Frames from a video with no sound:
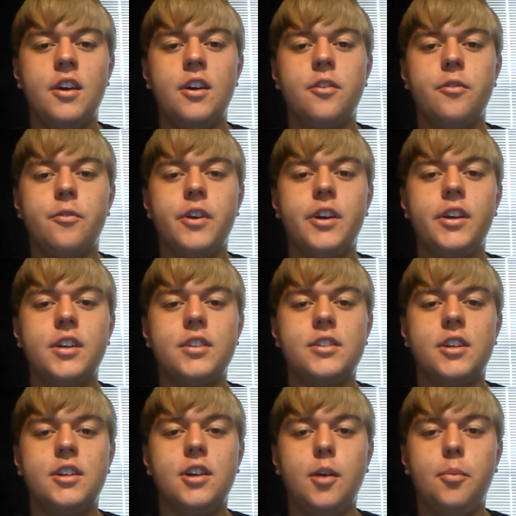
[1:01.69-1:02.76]
Ring is
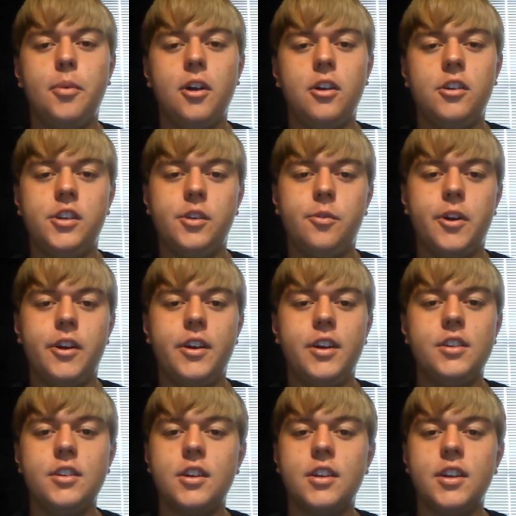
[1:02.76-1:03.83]
a topology where
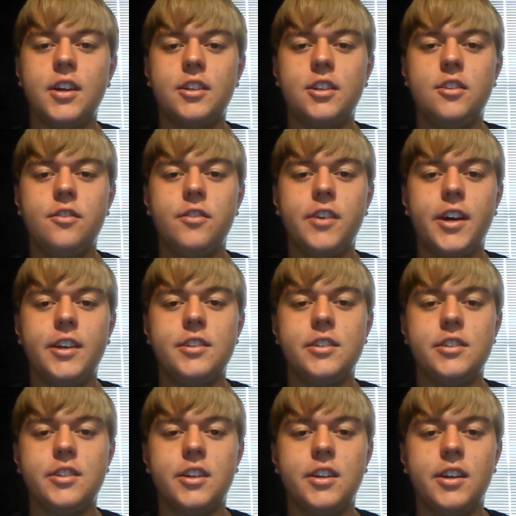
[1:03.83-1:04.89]
each connected device
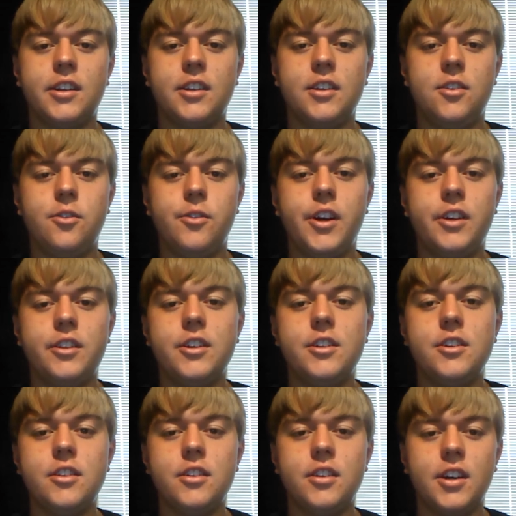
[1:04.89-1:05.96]
is connected directly
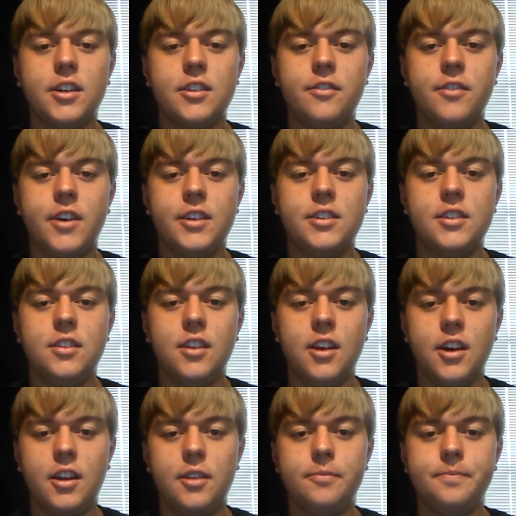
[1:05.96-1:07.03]
to the next device in
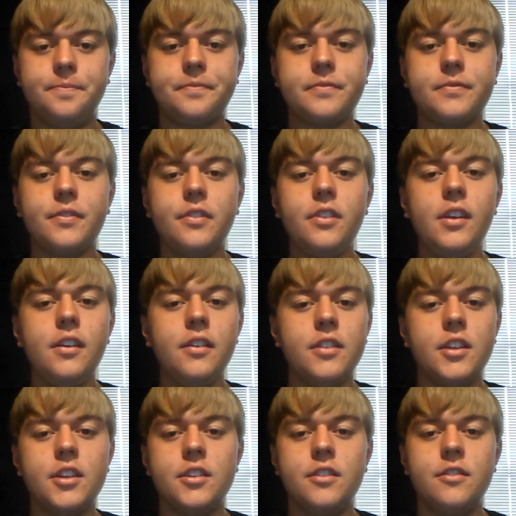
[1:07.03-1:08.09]
line.
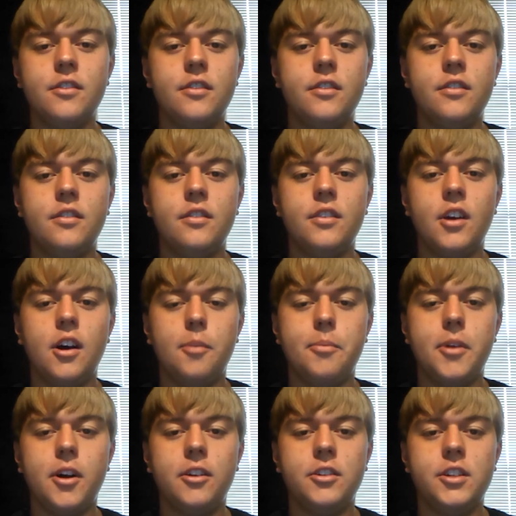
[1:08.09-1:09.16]
This
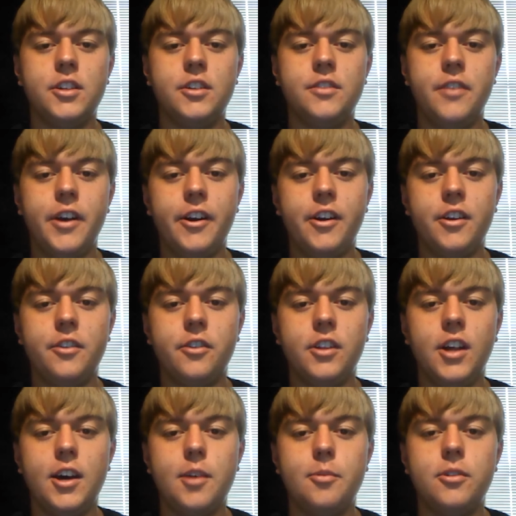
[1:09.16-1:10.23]
topology is very
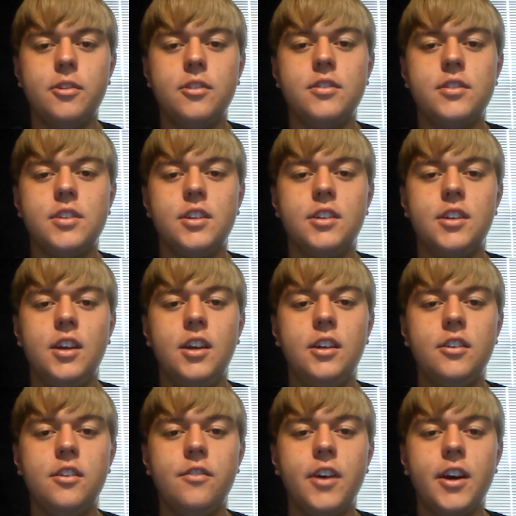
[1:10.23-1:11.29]
unreliable since
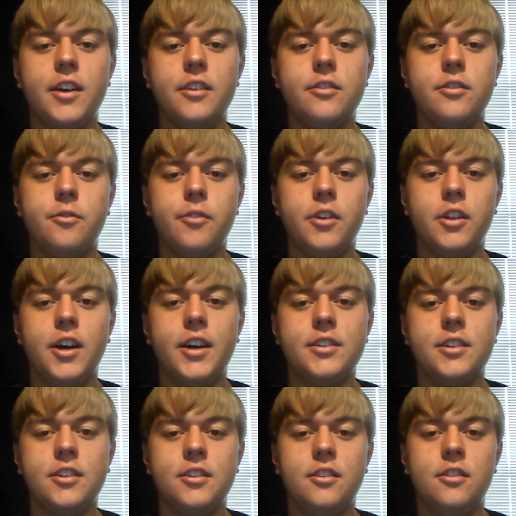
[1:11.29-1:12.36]
each device
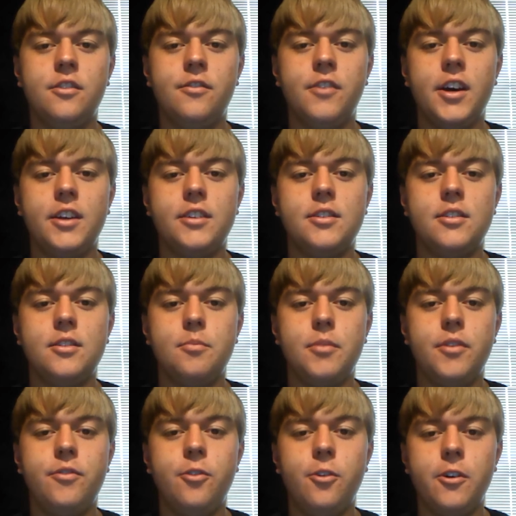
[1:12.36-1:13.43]
relies on the device
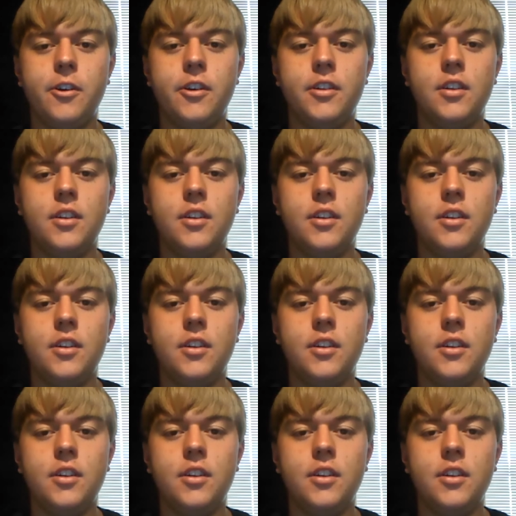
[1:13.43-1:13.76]
before it